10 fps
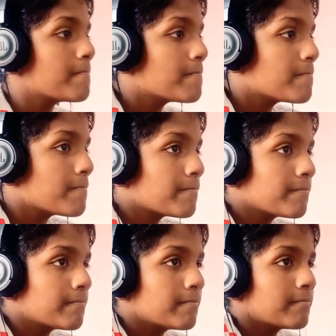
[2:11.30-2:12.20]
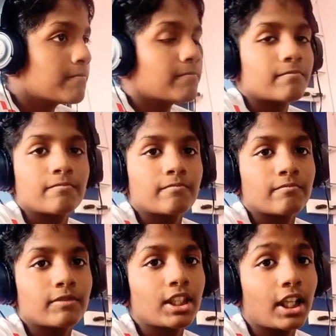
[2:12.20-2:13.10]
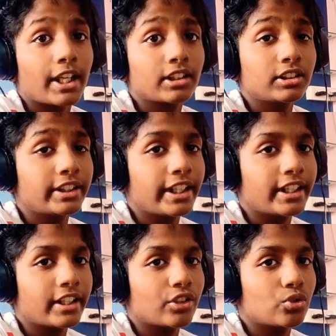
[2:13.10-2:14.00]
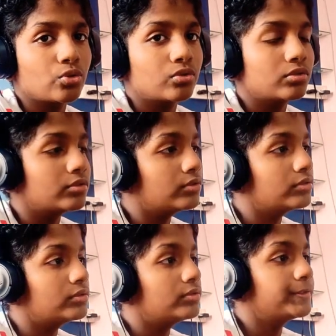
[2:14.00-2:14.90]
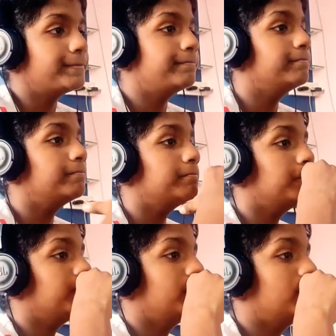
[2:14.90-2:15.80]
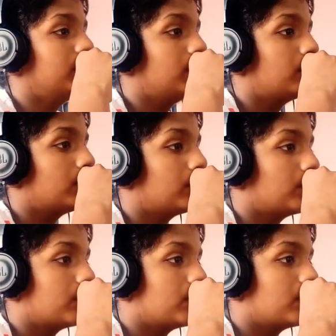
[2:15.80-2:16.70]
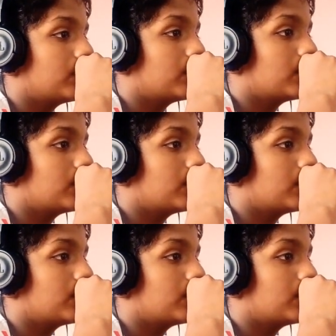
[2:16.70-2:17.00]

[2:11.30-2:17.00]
Good afternoon. I am Jarvis, your PC assistant. How may I help you?